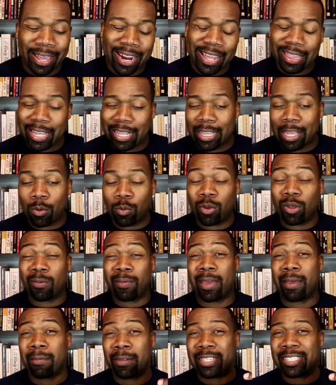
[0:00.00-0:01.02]
and I think that we'll
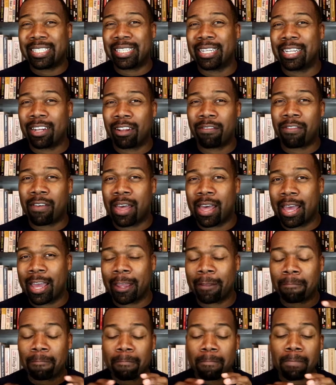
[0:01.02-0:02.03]
be able to
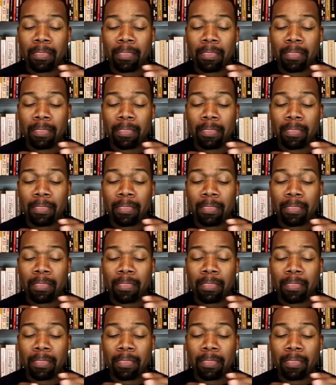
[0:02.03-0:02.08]
solidify